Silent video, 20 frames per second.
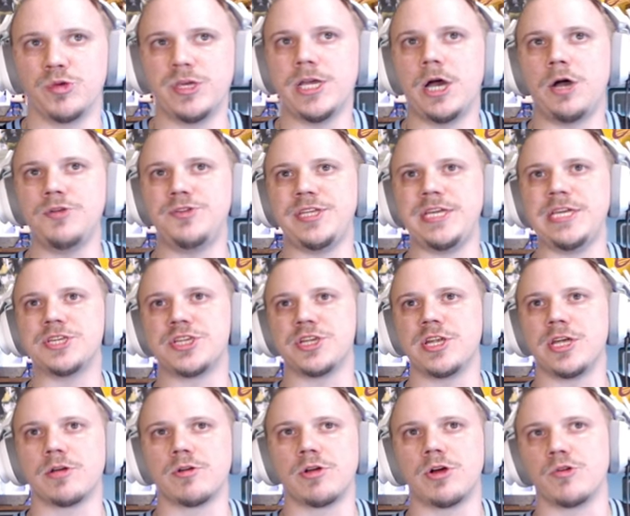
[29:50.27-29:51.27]
Rio de
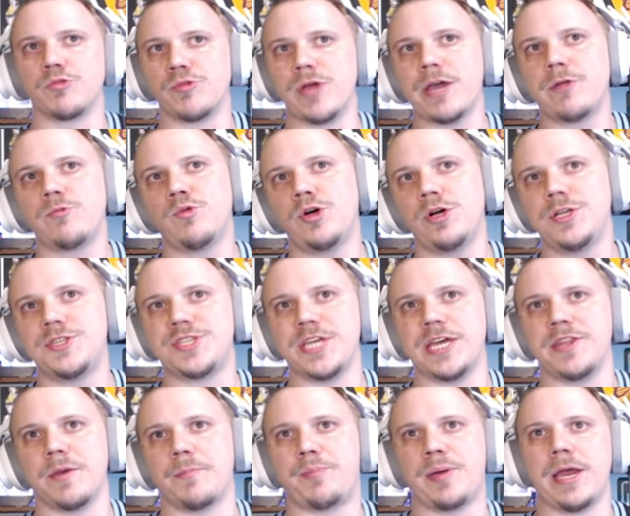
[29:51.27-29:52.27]
Janeiro Redwoods
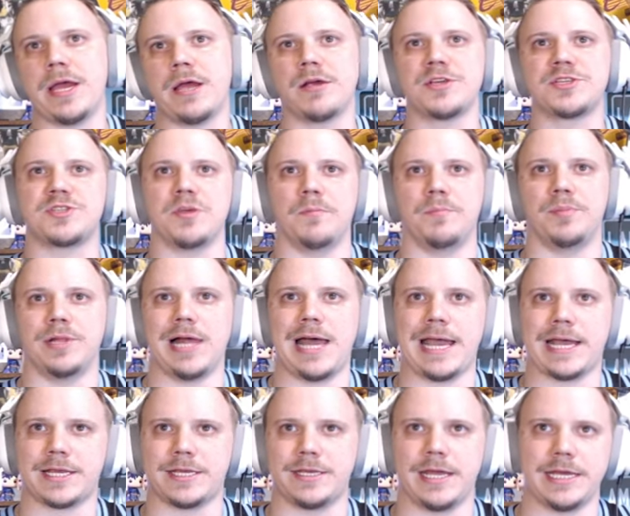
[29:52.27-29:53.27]
and the Paris
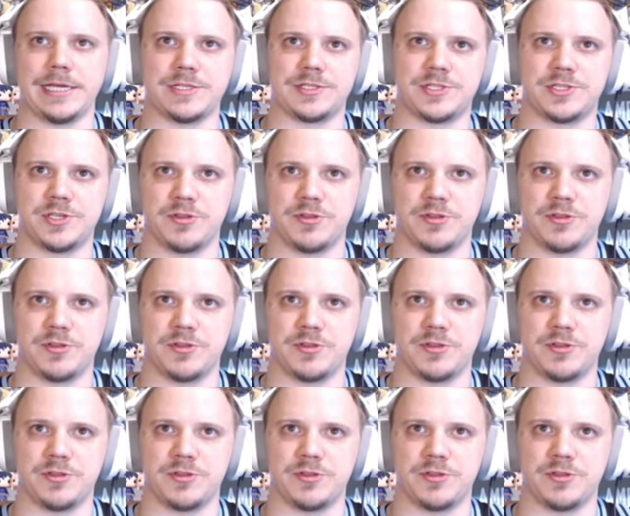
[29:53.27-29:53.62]
Black Knights.